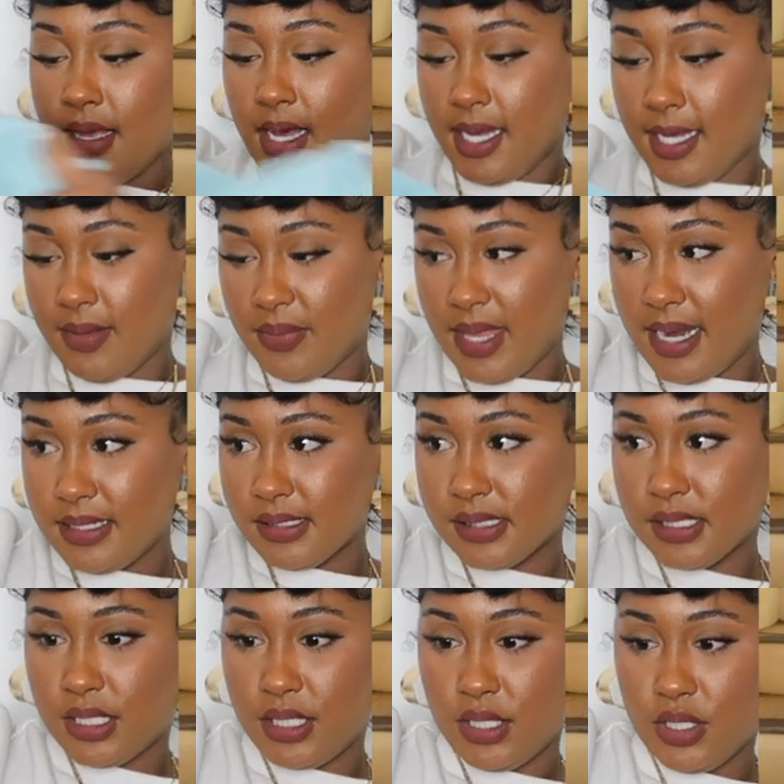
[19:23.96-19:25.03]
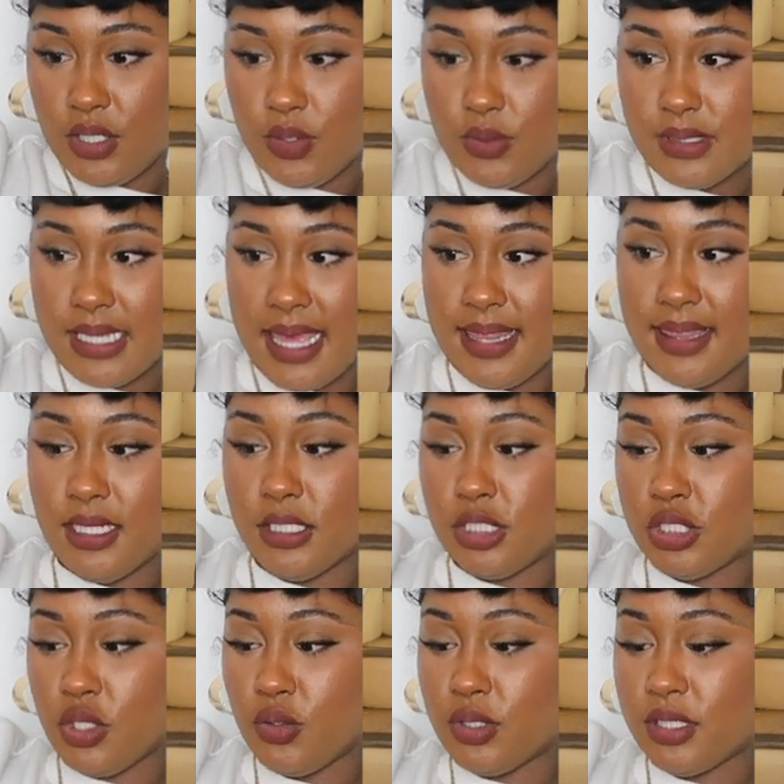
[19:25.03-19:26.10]
um, that is cute and the
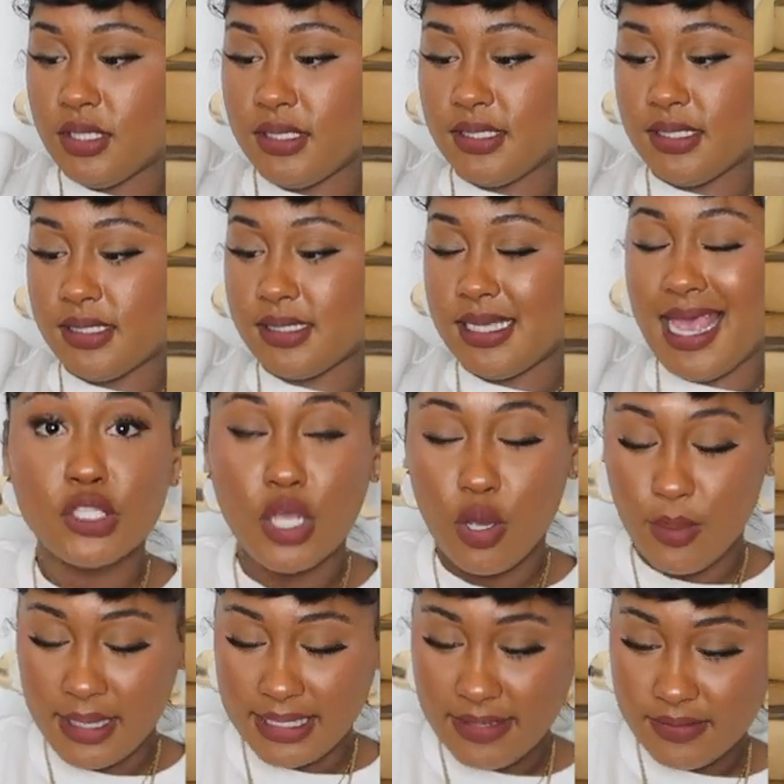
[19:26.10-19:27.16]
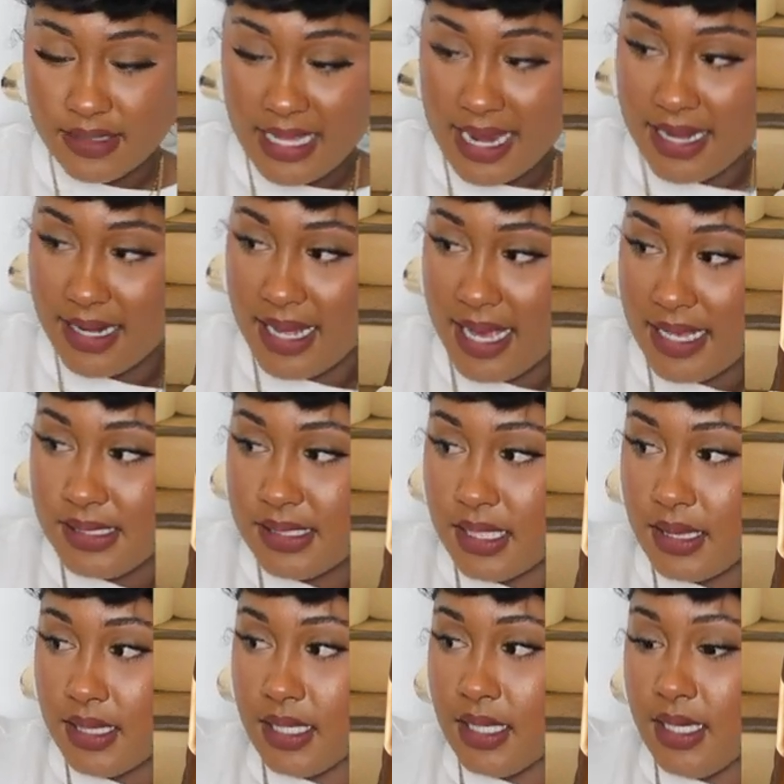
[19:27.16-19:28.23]
shoulders so it gives you that nice
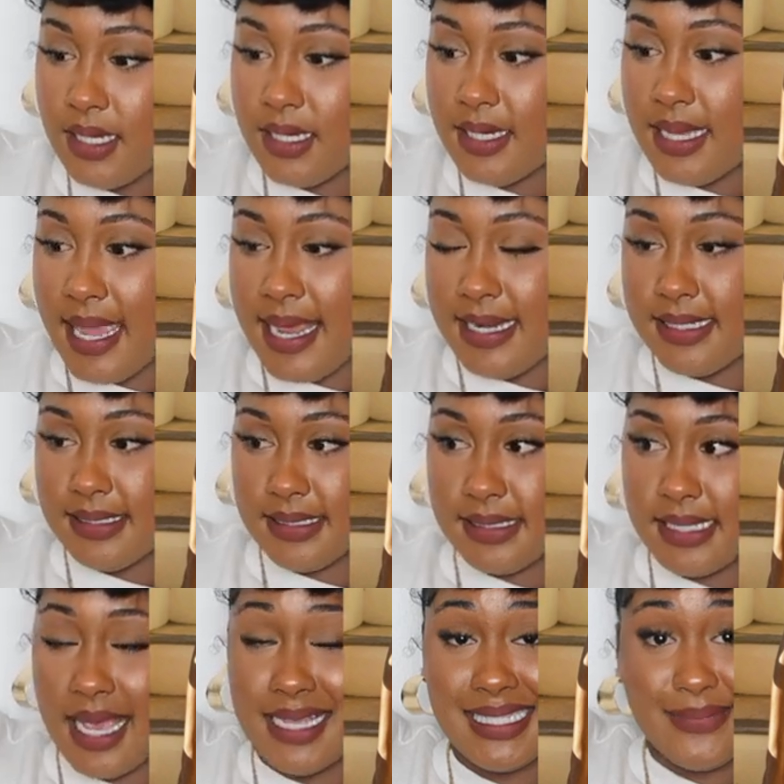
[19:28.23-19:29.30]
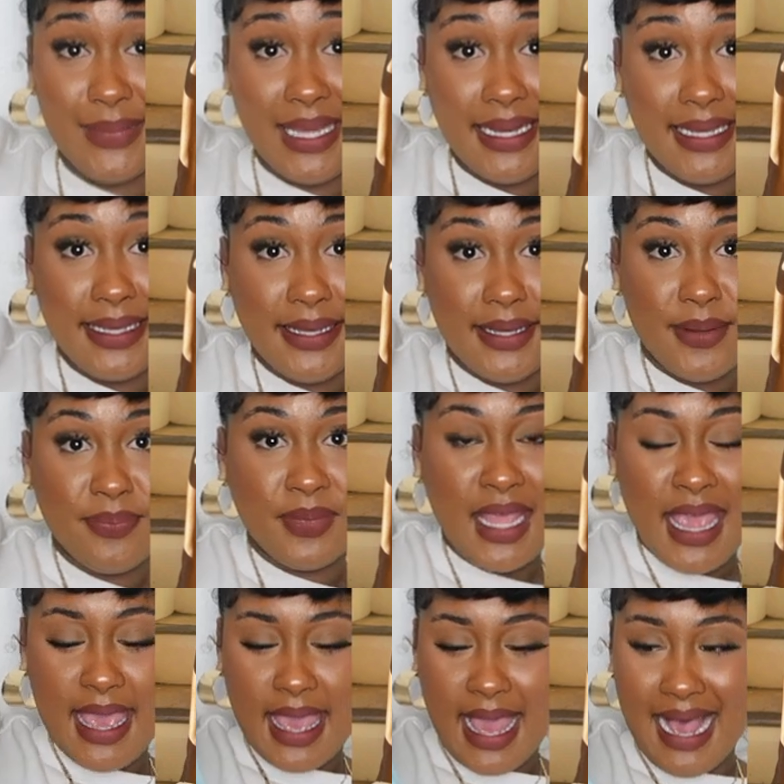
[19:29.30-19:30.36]
look and it is a size medium.
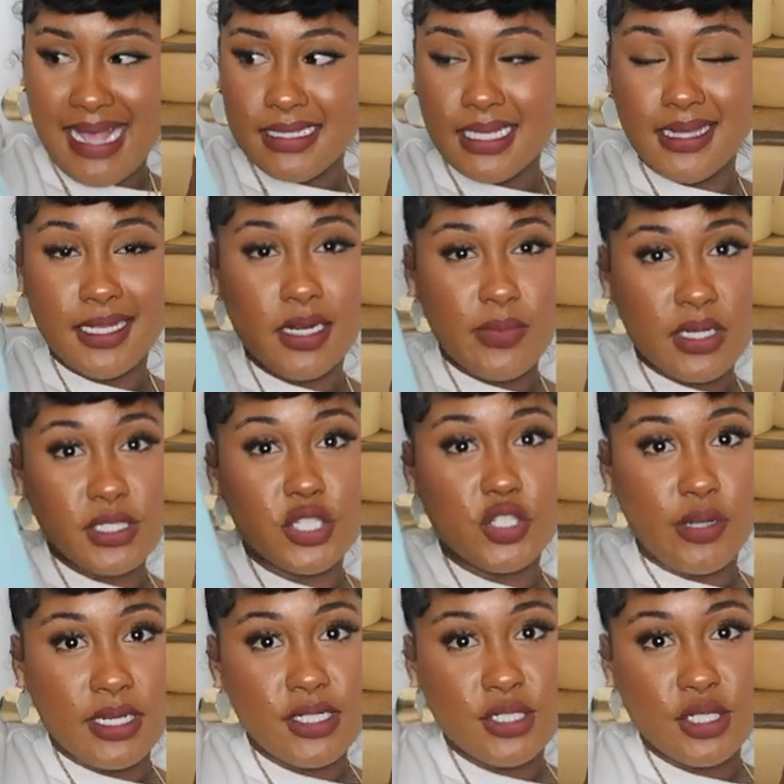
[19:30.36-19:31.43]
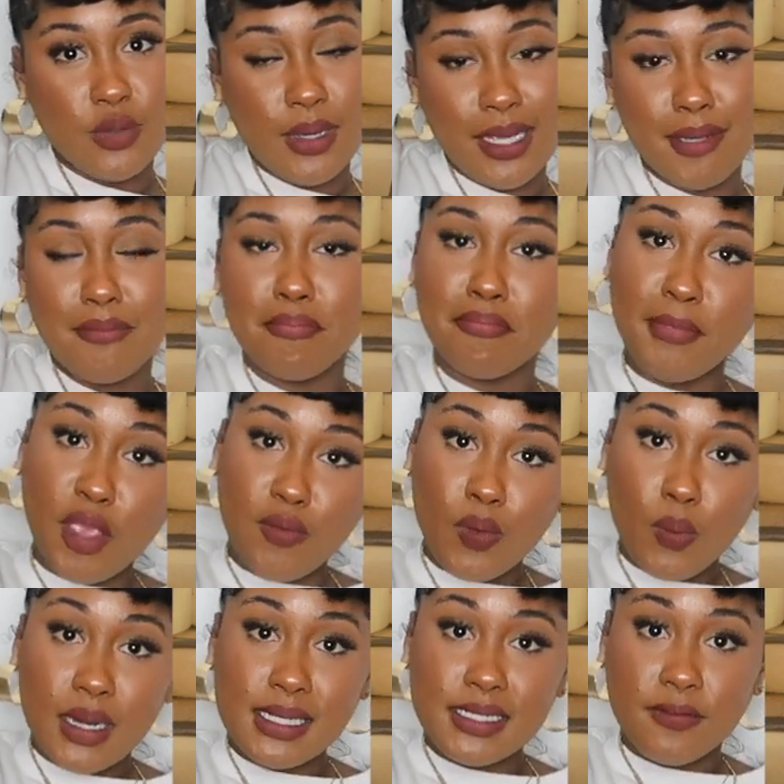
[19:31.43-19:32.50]
It has a little bit of stretch to it. If
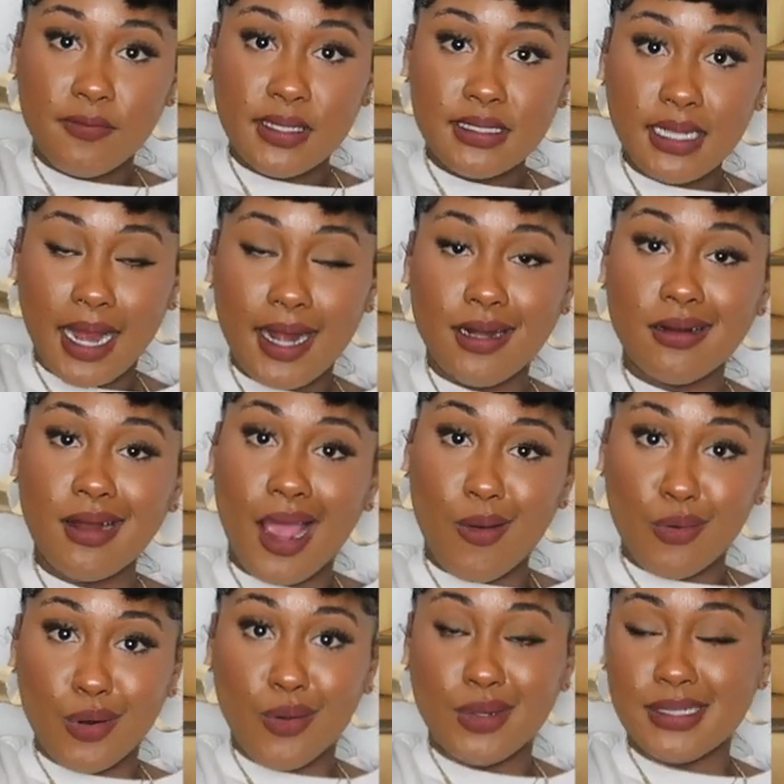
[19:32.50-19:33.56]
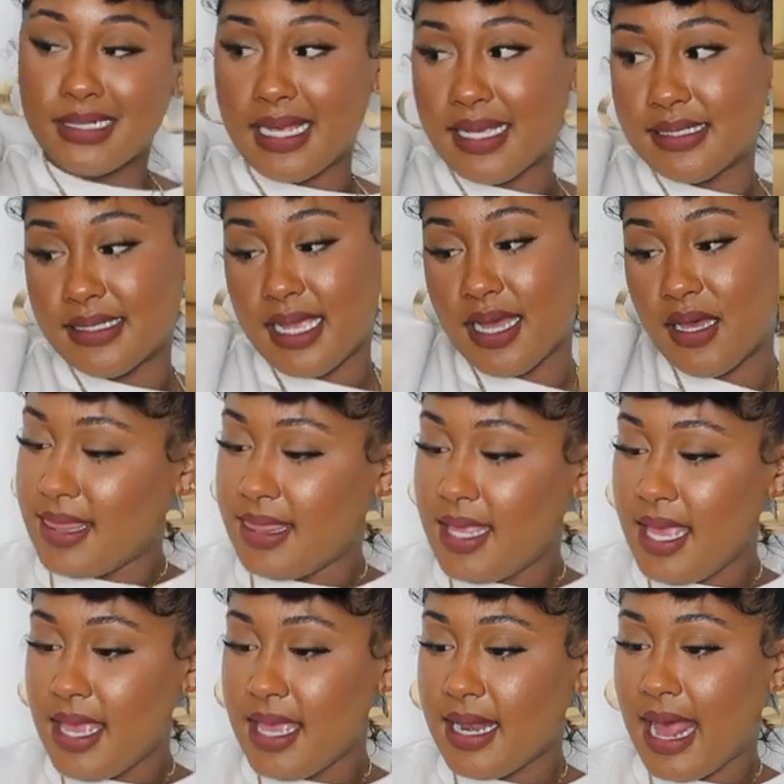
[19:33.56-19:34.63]
you wanted to fit tighter, I would go a size down. And
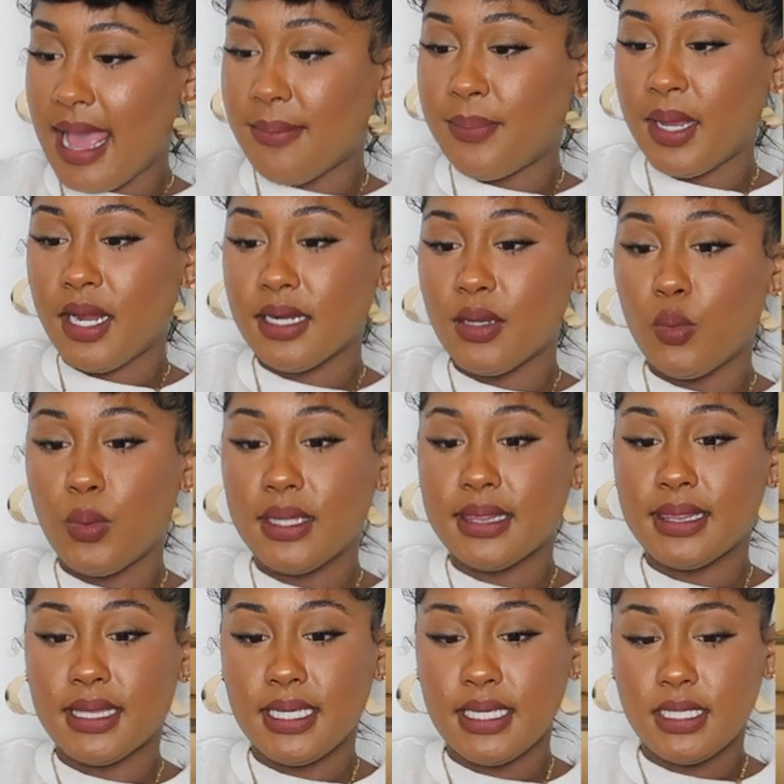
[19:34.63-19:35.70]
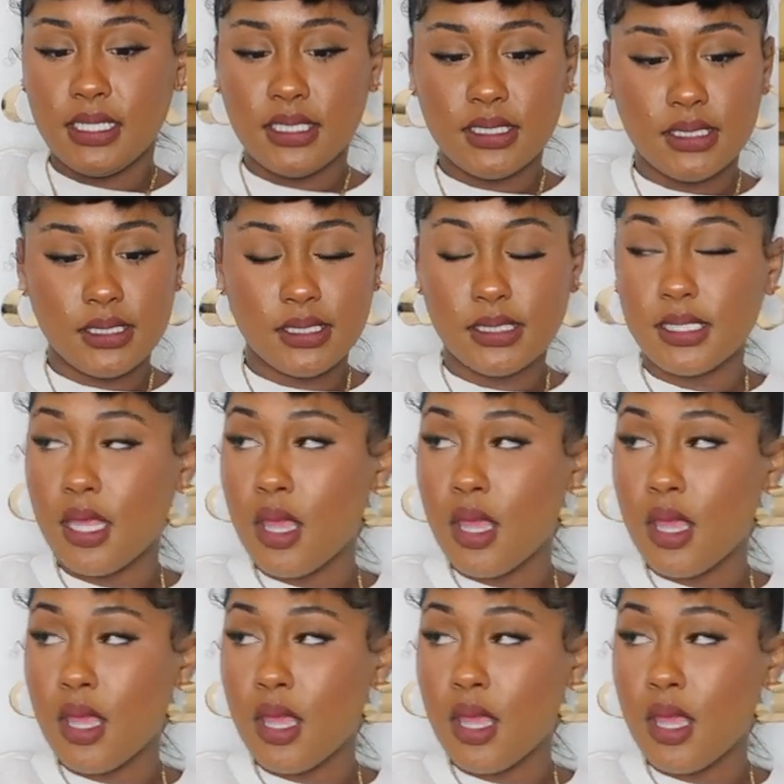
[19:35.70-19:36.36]
then I paired it with these